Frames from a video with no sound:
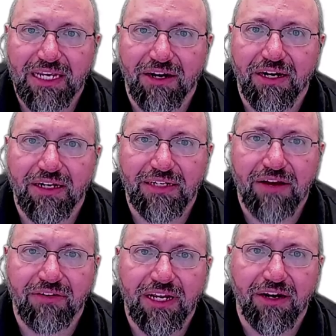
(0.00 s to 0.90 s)
down
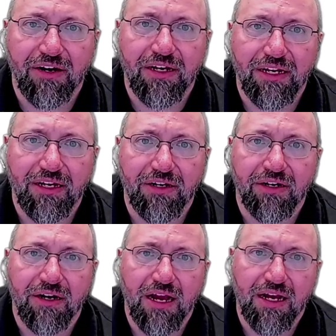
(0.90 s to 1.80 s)
caret
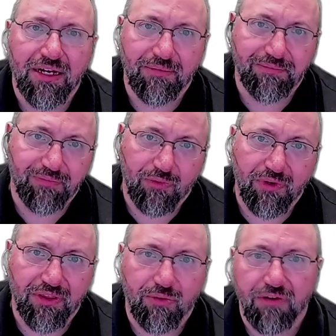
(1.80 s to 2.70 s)
here
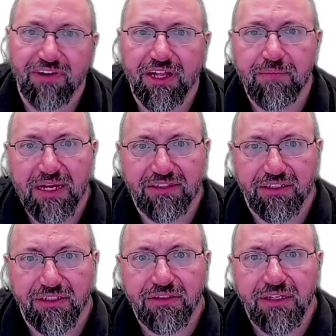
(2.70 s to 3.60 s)
with QuoteValet
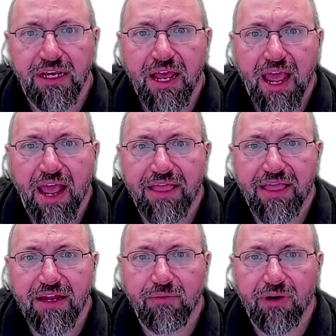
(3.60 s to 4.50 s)
messages, and
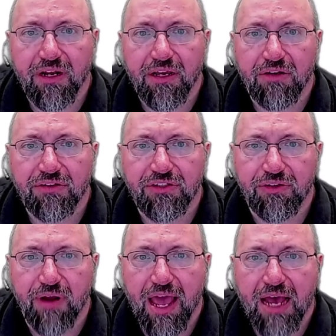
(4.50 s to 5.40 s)
then we're going to go to
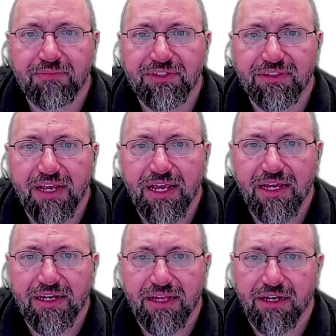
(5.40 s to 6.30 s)
apps and
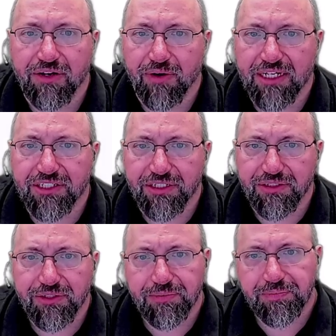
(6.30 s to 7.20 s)

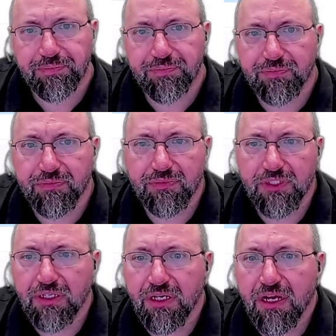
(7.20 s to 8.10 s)
integrations.
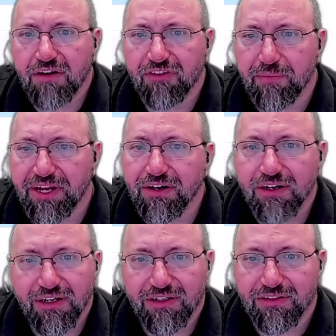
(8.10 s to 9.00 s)
From here,
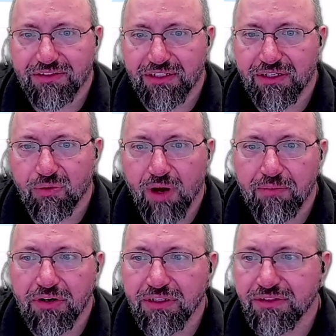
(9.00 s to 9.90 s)
you'll see
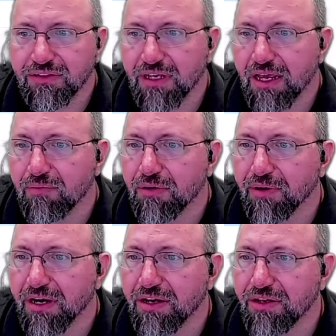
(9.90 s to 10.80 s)
webhooks, and what we're
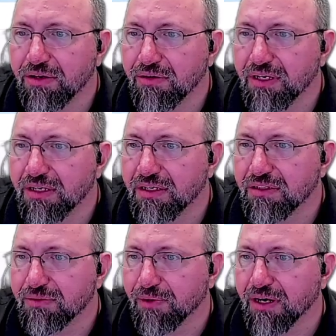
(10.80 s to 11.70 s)
going to do
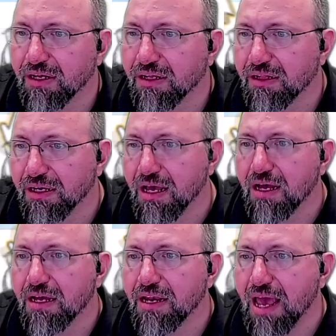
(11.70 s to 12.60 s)
is we're going to click
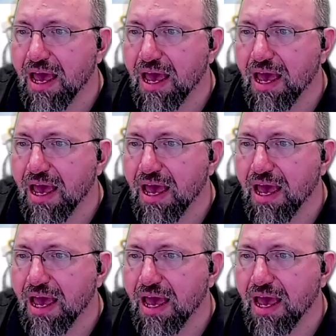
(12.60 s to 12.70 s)
on add